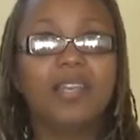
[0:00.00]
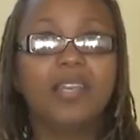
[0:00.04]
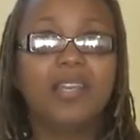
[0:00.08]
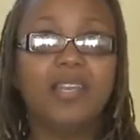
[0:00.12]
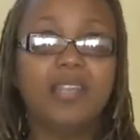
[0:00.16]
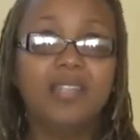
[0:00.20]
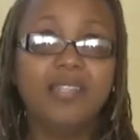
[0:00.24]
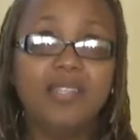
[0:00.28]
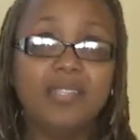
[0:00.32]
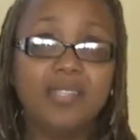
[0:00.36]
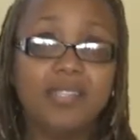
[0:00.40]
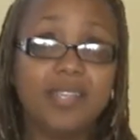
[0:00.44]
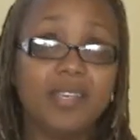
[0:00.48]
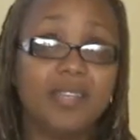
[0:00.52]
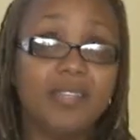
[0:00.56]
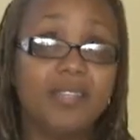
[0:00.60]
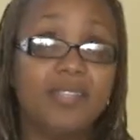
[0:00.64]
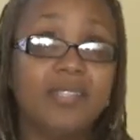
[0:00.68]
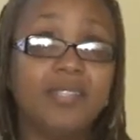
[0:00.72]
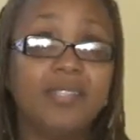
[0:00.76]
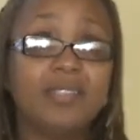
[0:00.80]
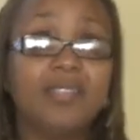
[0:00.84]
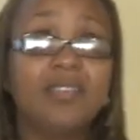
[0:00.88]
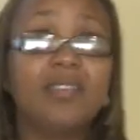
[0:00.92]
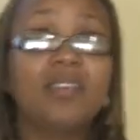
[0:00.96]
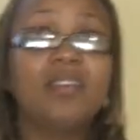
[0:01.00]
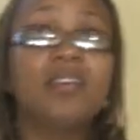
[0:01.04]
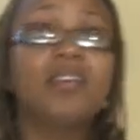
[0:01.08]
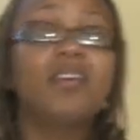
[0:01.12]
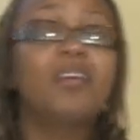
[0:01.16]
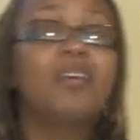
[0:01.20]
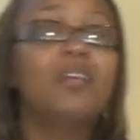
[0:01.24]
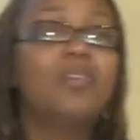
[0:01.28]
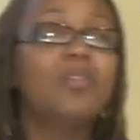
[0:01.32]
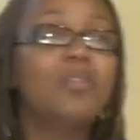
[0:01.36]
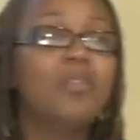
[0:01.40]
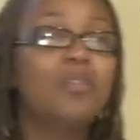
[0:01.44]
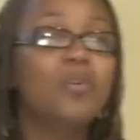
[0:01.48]
He says,
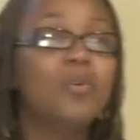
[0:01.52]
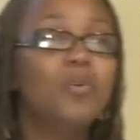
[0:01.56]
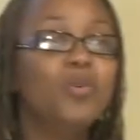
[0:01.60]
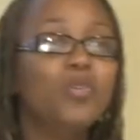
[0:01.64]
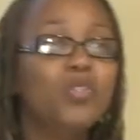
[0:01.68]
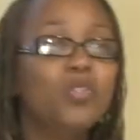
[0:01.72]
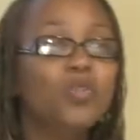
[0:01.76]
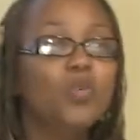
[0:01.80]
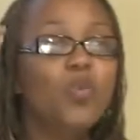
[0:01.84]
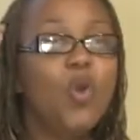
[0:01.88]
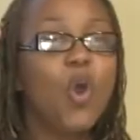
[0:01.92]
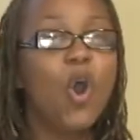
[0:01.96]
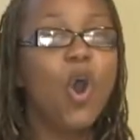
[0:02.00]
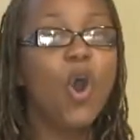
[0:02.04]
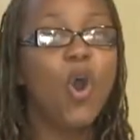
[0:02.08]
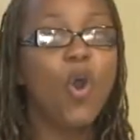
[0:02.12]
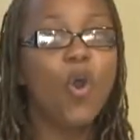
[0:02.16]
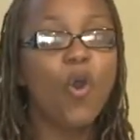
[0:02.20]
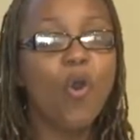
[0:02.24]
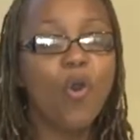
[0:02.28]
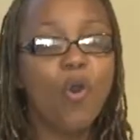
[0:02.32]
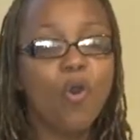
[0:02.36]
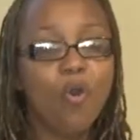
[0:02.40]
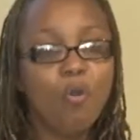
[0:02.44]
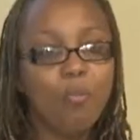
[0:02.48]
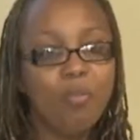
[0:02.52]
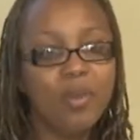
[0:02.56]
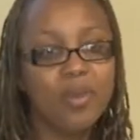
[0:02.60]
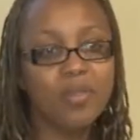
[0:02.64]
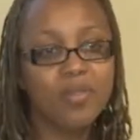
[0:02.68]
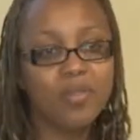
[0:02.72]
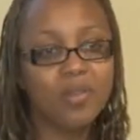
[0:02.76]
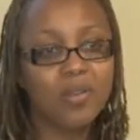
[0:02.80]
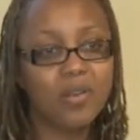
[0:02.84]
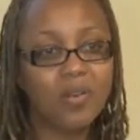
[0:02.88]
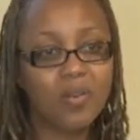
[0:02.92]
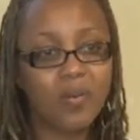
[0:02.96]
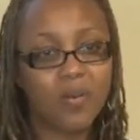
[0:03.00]
those who hope
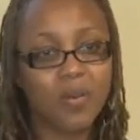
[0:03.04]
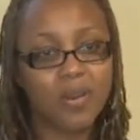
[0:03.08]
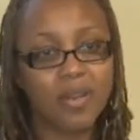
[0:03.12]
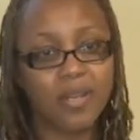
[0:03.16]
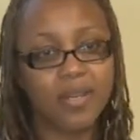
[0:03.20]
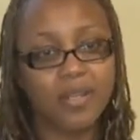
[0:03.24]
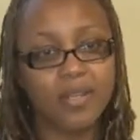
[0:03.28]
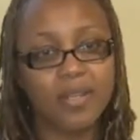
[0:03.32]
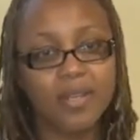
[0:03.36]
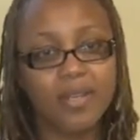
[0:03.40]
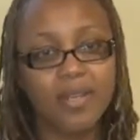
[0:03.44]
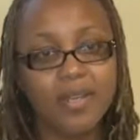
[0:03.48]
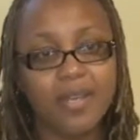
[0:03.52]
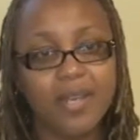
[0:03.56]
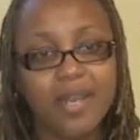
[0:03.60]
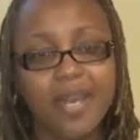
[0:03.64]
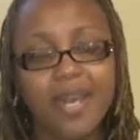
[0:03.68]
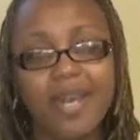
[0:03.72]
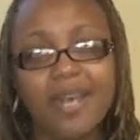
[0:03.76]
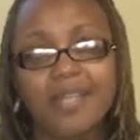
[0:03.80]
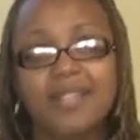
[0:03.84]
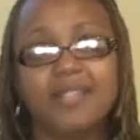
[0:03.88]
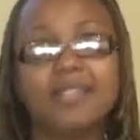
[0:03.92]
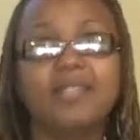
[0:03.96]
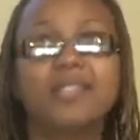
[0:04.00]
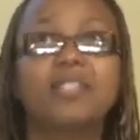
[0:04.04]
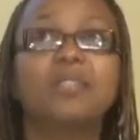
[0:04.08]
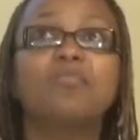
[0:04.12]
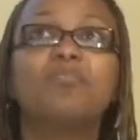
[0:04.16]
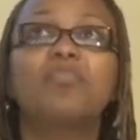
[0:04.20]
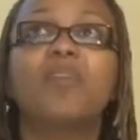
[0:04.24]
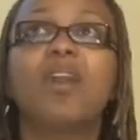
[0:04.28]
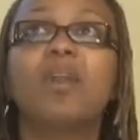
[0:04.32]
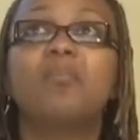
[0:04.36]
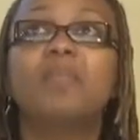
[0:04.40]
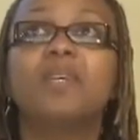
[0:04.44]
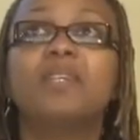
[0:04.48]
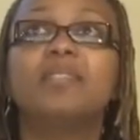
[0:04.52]
in the Lord has this
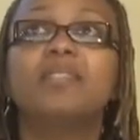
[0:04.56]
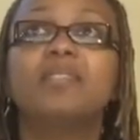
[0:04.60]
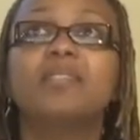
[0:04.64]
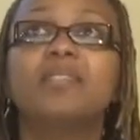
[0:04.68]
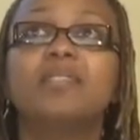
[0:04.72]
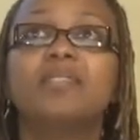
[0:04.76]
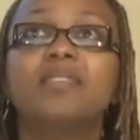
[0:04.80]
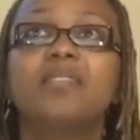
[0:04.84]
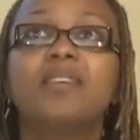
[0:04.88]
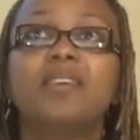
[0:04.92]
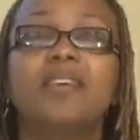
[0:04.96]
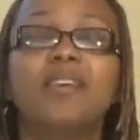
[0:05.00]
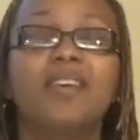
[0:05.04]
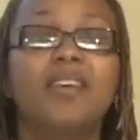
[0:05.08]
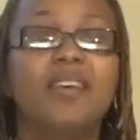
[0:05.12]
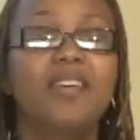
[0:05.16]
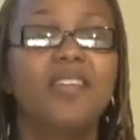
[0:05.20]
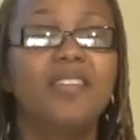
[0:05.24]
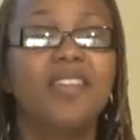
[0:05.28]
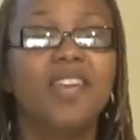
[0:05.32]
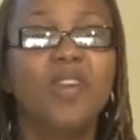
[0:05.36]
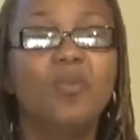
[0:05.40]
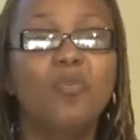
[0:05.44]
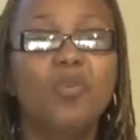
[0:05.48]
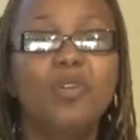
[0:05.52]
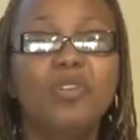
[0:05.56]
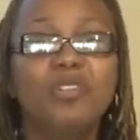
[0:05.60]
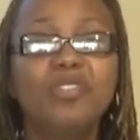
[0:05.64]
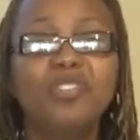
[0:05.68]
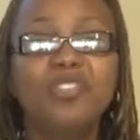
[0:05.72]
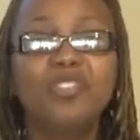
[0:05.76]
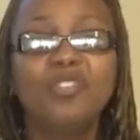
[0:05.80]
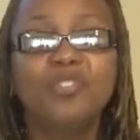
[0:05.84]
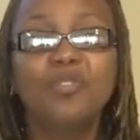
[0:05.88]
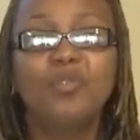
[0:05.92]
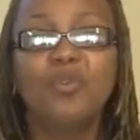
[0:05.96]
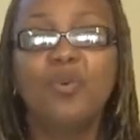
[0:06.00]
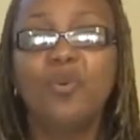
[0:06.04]
promise. They will
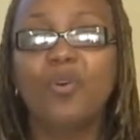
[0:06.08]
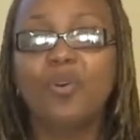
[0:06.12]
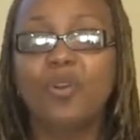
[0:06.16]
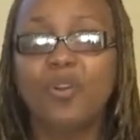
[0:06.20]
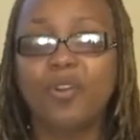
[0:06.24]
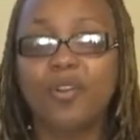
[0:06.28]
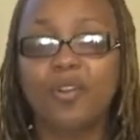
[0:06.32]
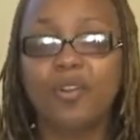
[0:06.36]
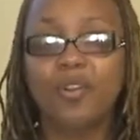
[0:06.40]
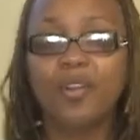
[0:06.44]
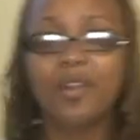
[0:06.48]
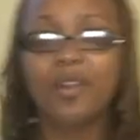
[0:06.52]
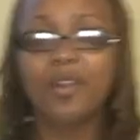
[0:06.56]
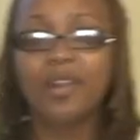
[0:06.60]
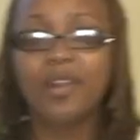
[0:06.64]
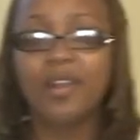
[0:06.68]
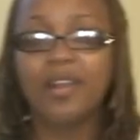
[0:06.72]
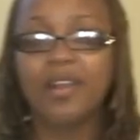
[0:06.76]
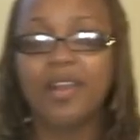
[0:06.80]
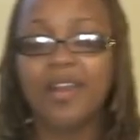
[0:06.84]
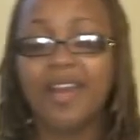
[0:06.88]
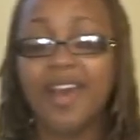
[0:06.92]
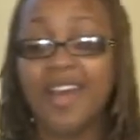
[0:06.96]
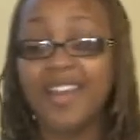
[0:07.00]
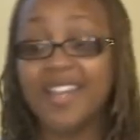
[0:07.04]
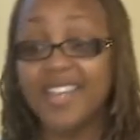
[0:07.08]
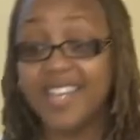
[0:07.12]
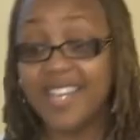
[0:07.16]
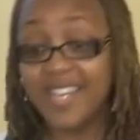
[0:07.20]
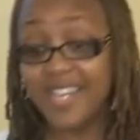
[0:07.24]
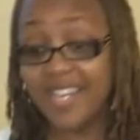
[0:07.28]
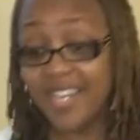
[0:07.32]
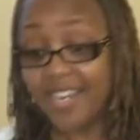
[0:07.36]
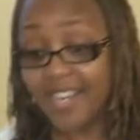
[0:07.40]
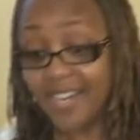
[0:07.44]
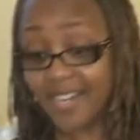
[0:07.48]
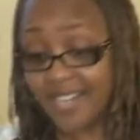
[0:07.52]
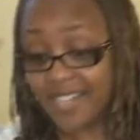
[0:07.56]
soar. And the
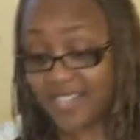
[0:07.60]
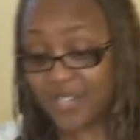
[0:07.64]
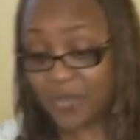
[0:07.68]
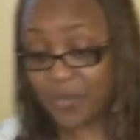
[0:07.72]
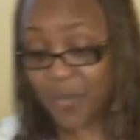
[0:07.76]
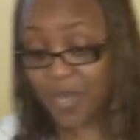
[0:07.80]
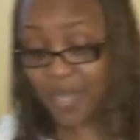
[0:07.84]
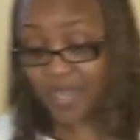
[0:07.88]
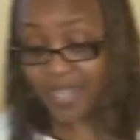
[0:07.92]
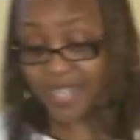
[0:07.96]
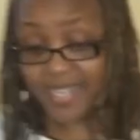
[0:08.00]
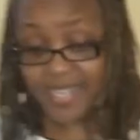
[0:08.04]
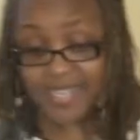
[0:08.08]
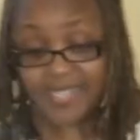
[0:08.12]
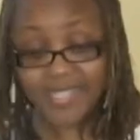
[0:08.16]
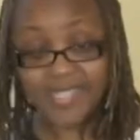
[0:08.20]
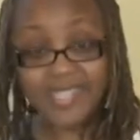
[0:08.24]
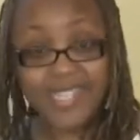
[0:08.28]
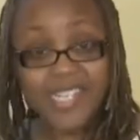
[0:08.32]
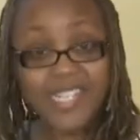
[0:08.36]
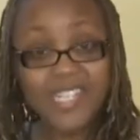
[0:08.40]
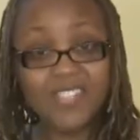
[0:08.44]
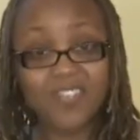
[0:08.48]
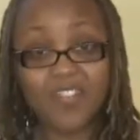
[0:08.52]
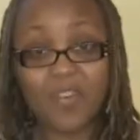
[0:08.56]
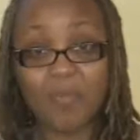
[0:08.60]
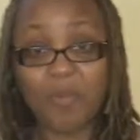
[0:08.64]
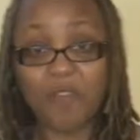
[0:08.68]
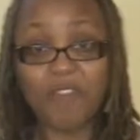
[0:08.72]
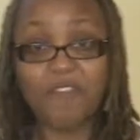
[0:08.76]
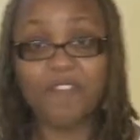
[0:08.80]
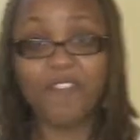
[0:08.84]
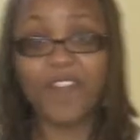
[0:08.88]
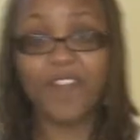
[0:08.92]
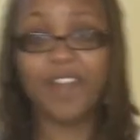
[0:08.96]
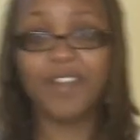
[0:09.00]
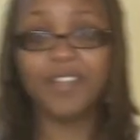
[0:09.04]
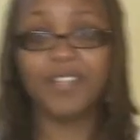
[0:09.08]
eagle as well, he sees from a
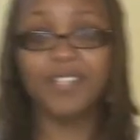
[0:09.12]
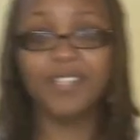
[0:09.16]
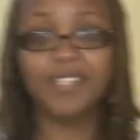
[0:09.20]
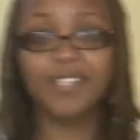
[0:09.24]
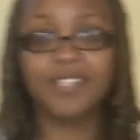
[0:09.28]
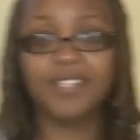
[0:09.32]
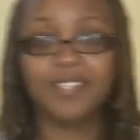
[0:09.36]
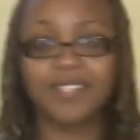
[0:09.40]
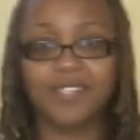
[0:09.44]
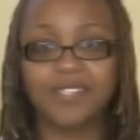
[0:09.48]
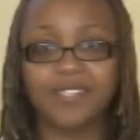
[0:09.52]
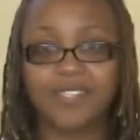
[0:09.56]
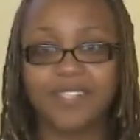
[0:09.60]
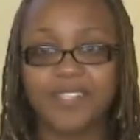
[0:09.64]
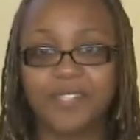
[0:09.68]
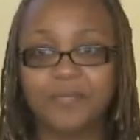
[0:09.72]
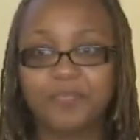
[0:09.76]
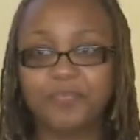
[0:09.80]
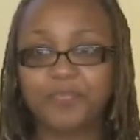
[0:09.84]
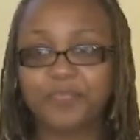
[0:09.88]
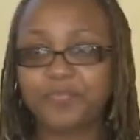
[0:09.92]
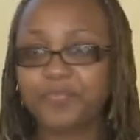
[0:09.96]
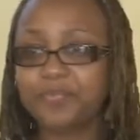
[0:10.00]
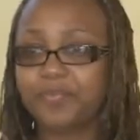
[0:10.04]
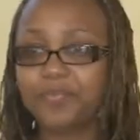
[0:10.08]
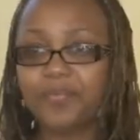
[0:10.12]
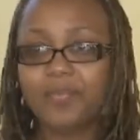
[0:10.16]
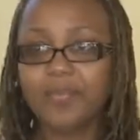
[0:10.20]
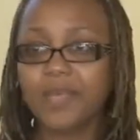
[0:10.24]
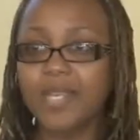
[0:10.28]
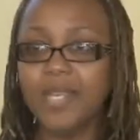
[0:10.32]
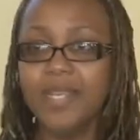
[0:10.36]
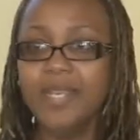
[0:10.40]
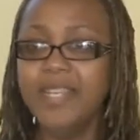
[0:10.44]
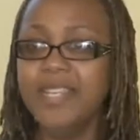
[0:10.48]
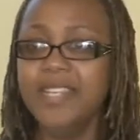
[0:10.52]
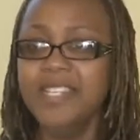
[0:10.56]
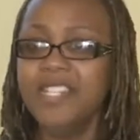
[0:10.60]
far distance.
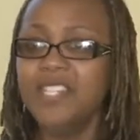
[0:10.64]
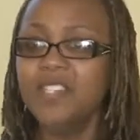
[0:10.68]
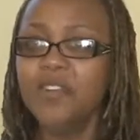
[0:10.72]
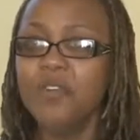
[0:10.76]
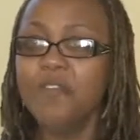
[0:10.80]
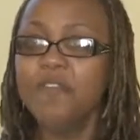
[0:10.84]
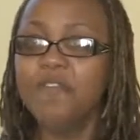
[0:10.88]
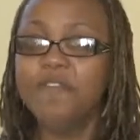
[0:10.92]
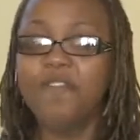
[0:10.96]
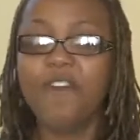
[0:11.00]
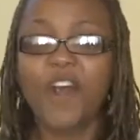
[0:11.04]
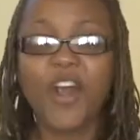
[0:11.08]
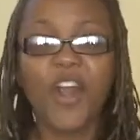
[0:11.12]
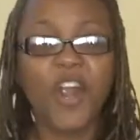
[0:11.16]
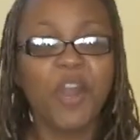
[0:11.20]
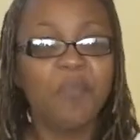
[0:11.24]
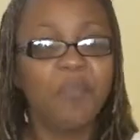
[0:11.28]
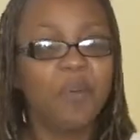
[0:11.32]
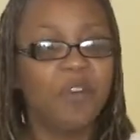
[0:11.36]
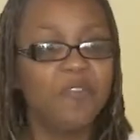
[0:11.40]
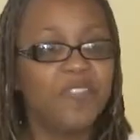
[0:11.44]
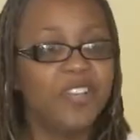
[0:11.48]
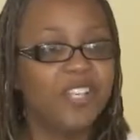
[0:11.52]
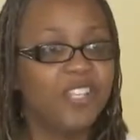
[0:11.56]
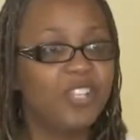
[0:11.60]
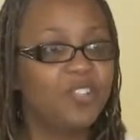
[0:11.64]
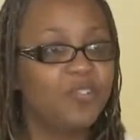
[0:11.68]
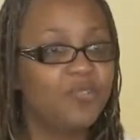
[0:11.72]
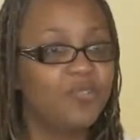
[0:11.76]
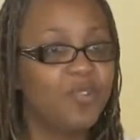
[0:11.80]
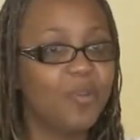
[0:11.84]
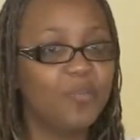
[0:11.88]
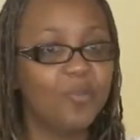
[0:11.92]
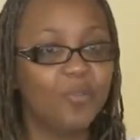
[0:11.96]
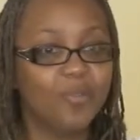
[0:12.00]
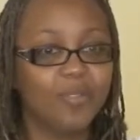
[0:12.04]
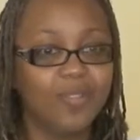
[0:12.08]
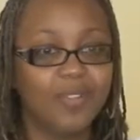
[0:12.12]
He's so far above his
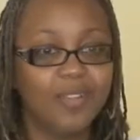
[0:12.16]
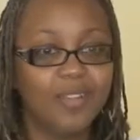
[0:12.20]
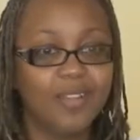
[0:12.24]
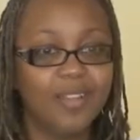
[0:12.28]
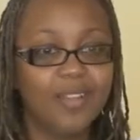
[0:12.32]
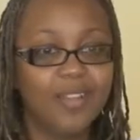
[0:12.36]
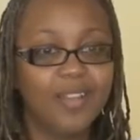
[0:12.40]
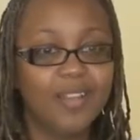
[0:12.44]
trouble.